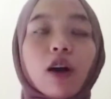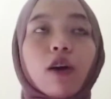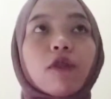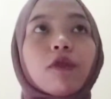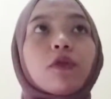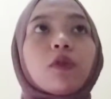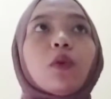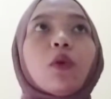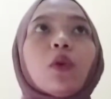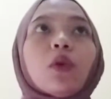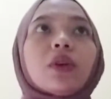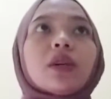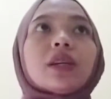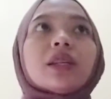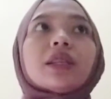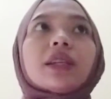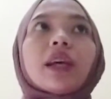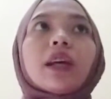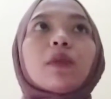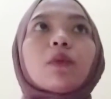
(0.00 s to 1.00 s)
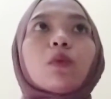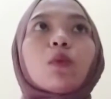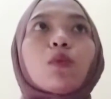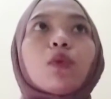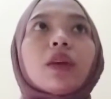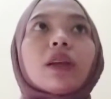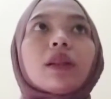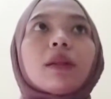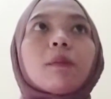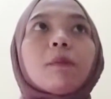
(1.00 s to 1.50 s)
of course, it
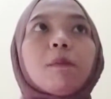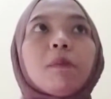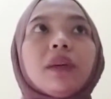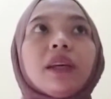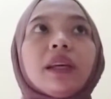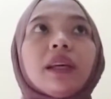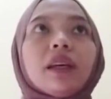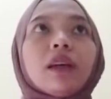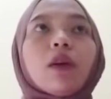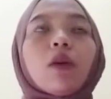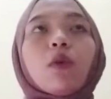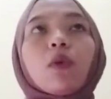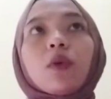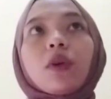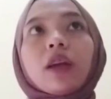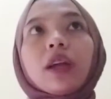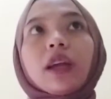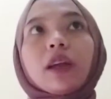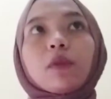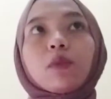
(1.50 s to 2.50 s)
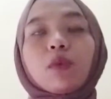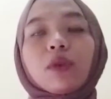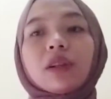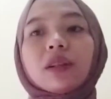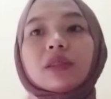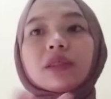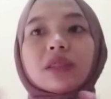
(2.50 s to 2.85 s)
will be or it will